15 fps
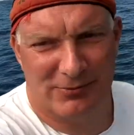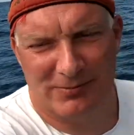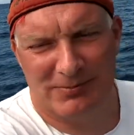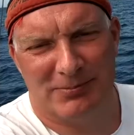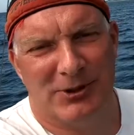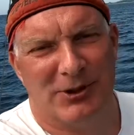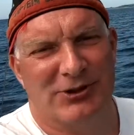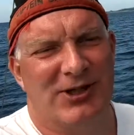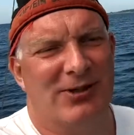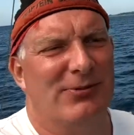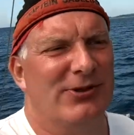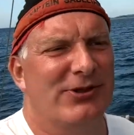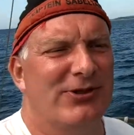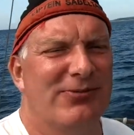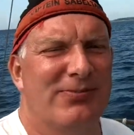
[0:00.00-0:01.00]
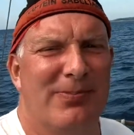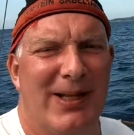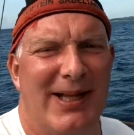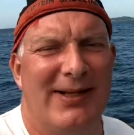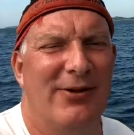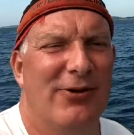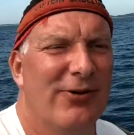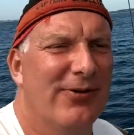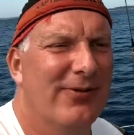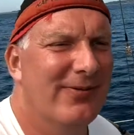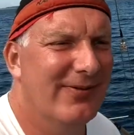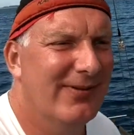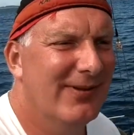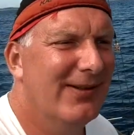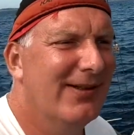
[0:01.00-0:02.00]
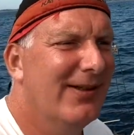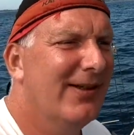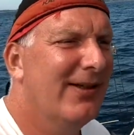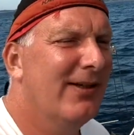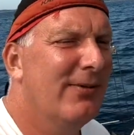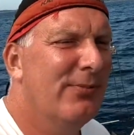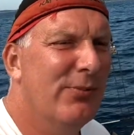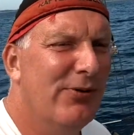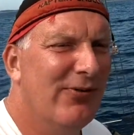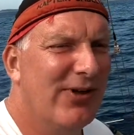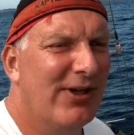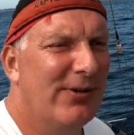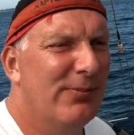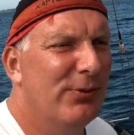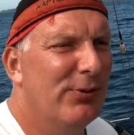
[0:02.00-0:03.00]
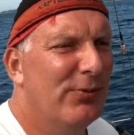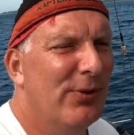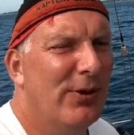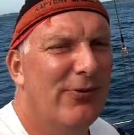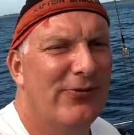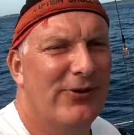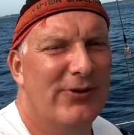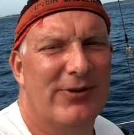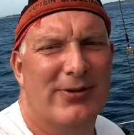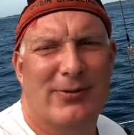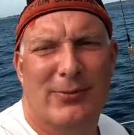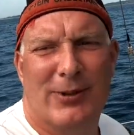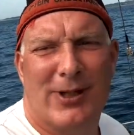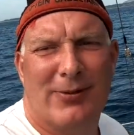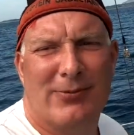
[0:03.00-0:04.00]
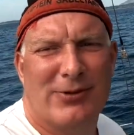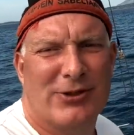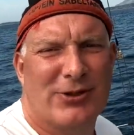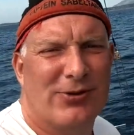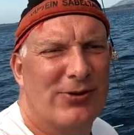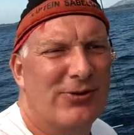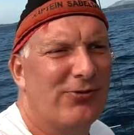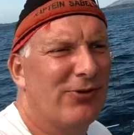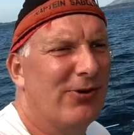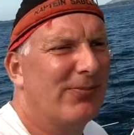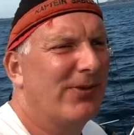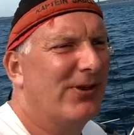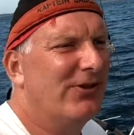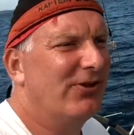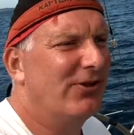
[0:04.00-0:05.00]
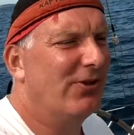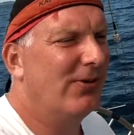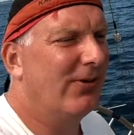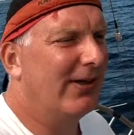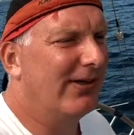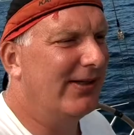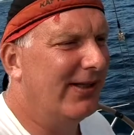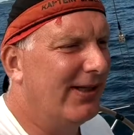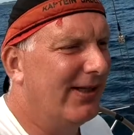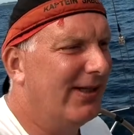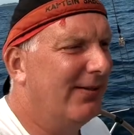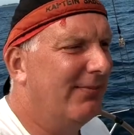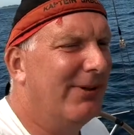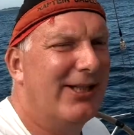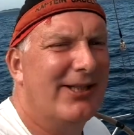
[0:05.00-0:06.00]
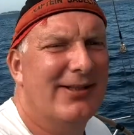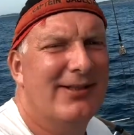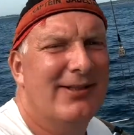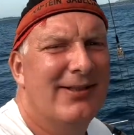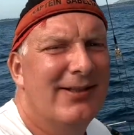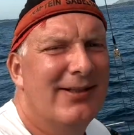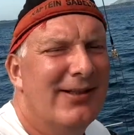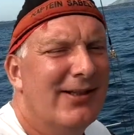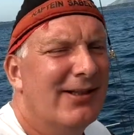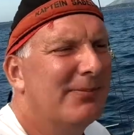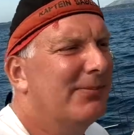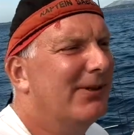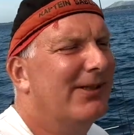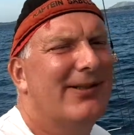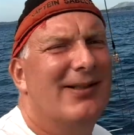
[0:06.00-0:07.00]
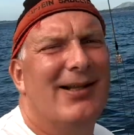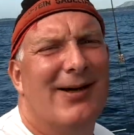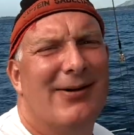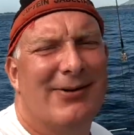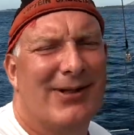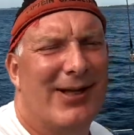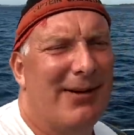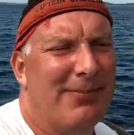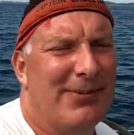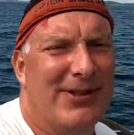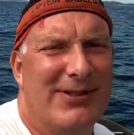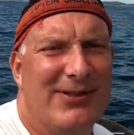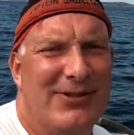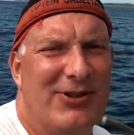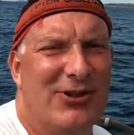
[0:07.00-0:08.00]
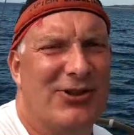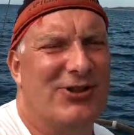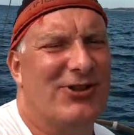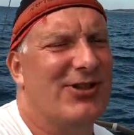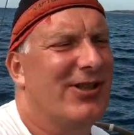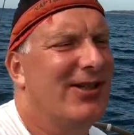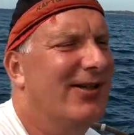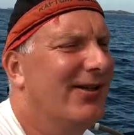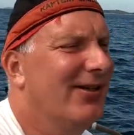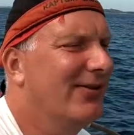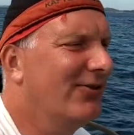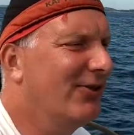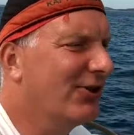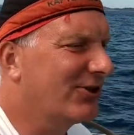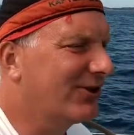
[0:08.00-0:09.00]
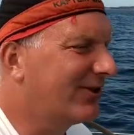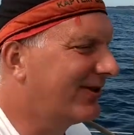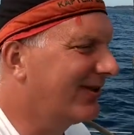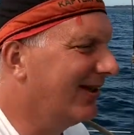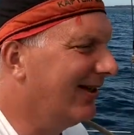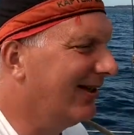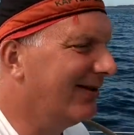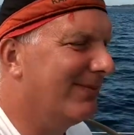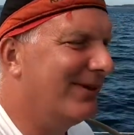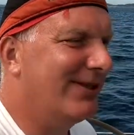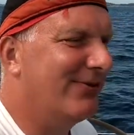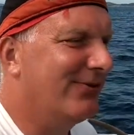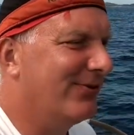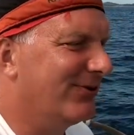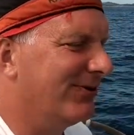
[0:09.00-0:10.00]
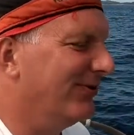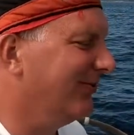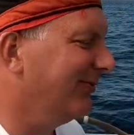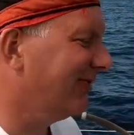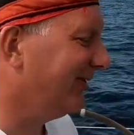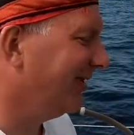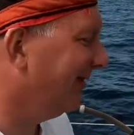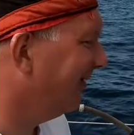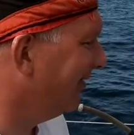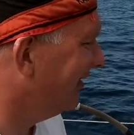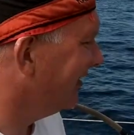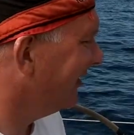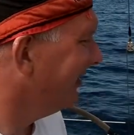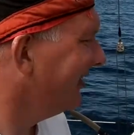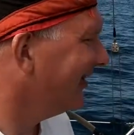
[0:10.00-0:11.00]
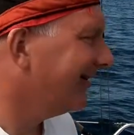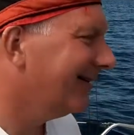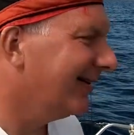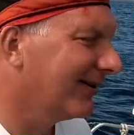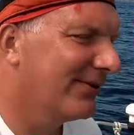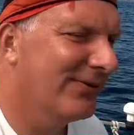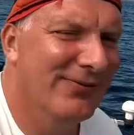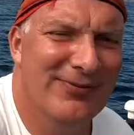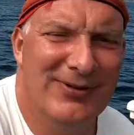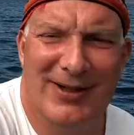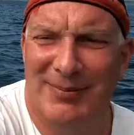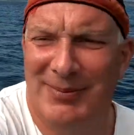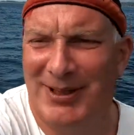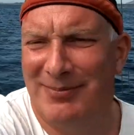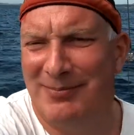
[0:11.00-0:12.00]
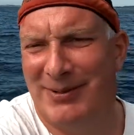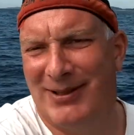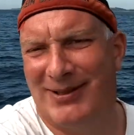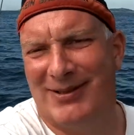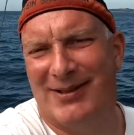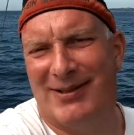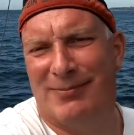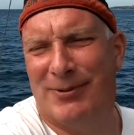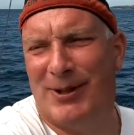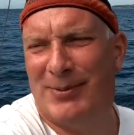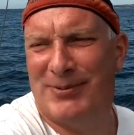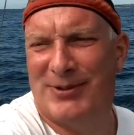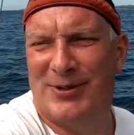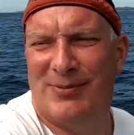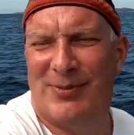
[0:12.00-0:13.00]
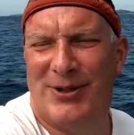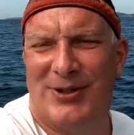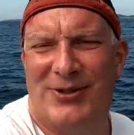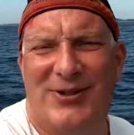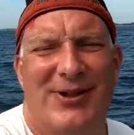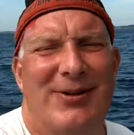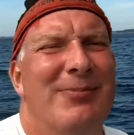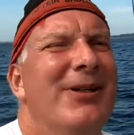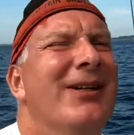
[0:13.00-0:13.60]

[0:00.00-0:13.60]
because I was planning on moving the boom over when I was going to drop the Genoa in a little bit, but now it happened just a little bit too soon, so I couldn't film it, but perhaps some other time.